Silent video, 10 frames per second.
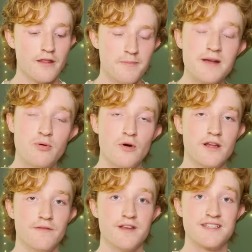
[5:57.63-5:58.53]
the big
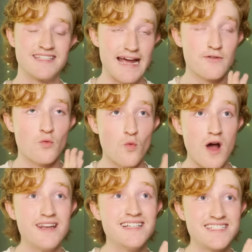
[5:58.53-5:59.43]
point of this is having
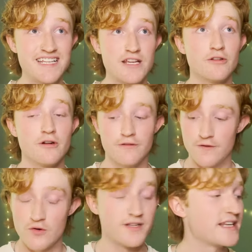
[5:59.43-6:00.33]
one singular
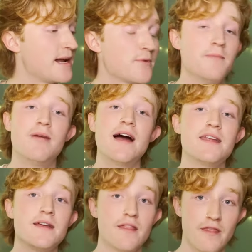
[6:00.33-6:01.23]
focus. And I'm
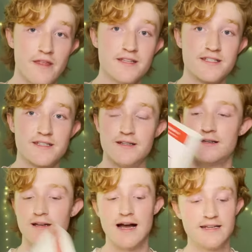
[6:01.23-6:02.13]
combining this
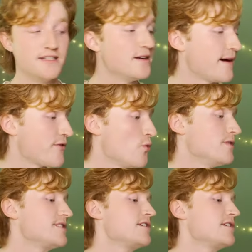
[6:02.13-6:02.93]
idea of having one